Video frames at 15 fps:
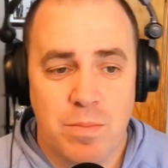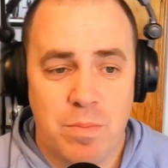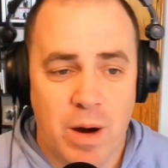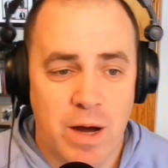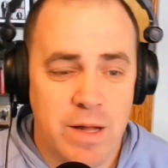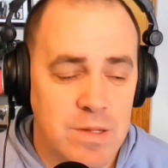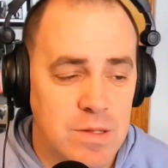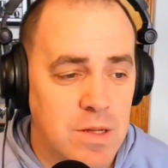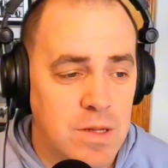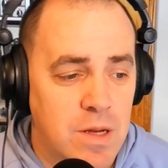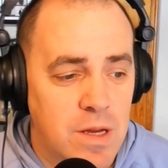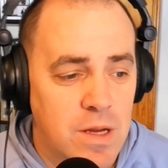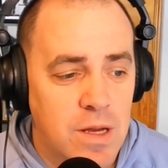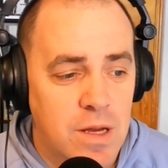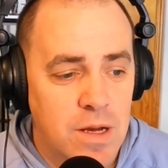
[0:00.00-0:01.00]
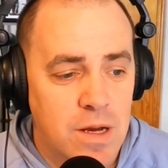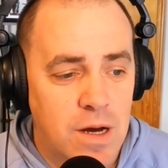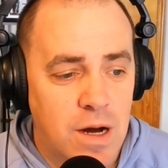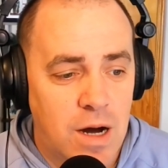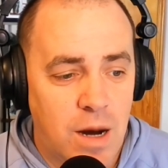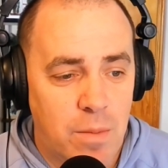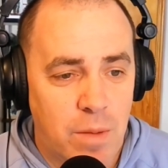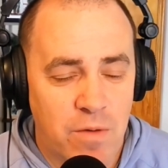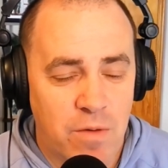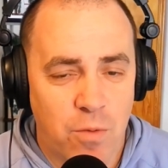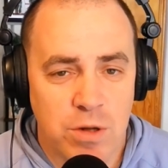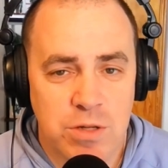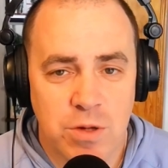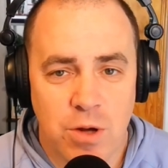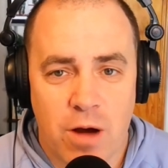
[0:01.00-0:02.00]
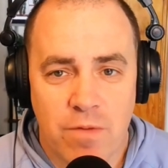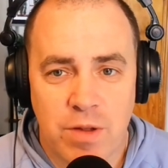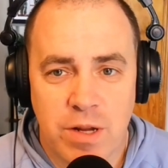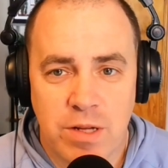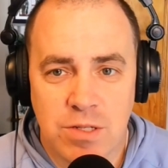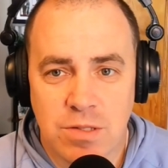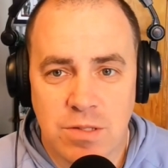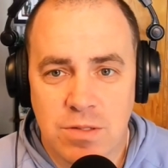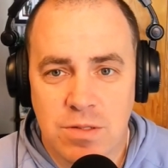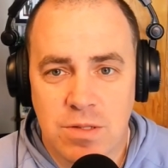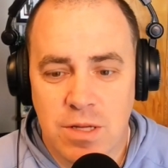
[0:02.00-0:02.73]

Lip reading: but unfortunately often isn't.